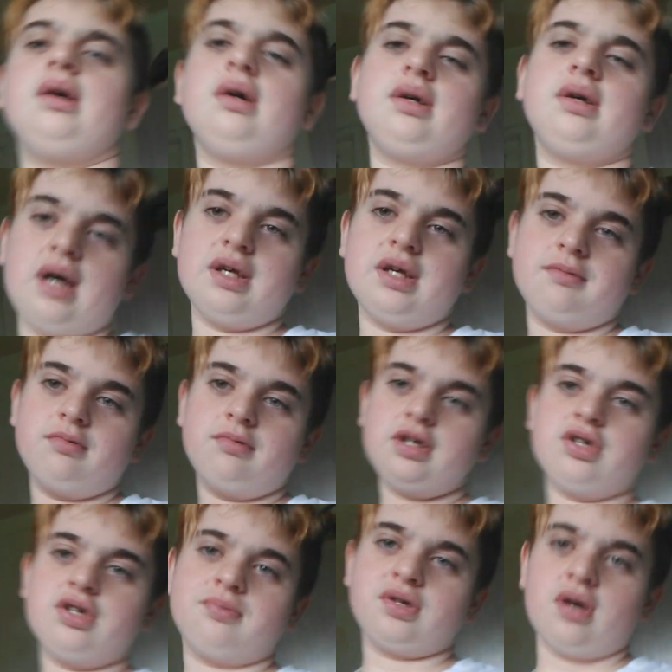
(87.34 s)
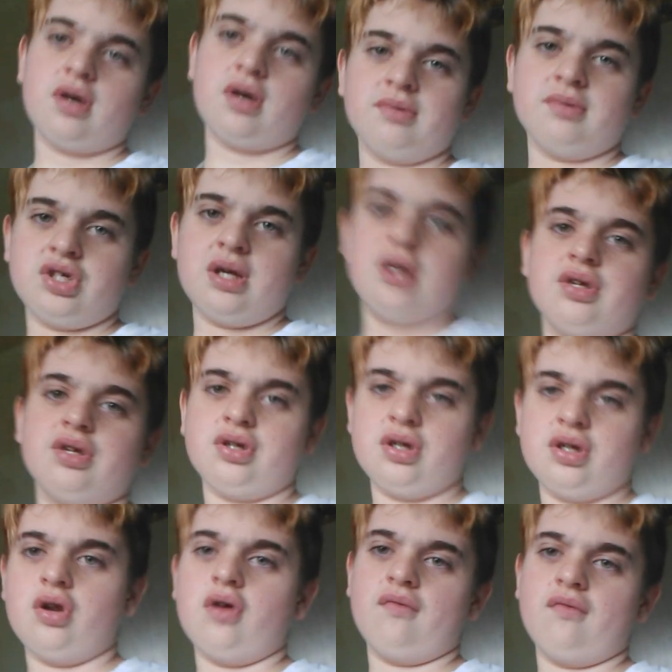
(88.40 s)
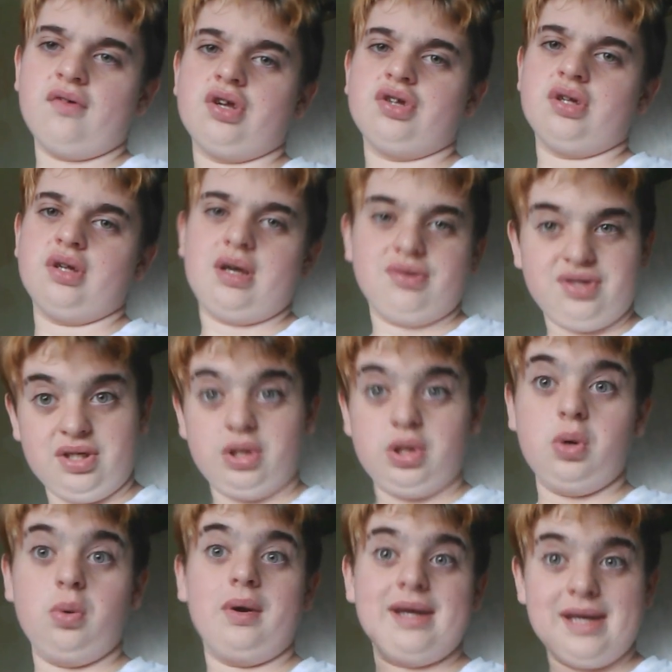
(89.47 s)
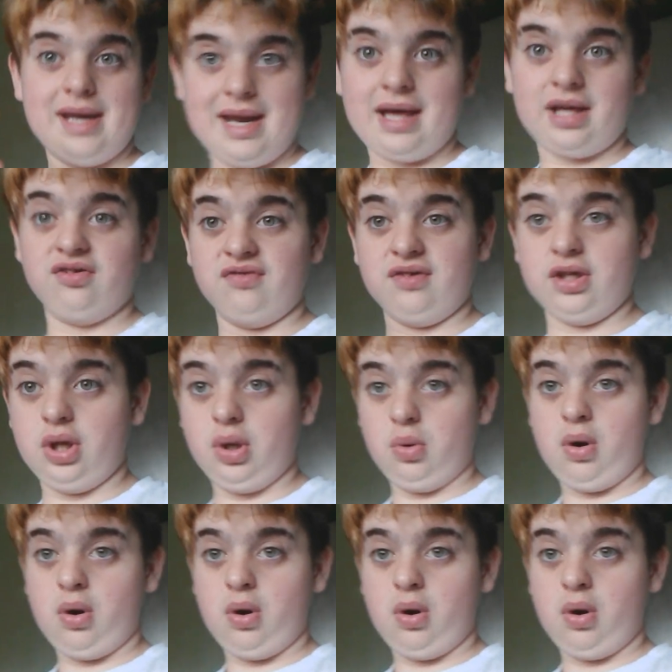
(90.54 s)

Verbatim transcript: guys, please subscribe to my channel and turn on notifications, I'll see you in the next video.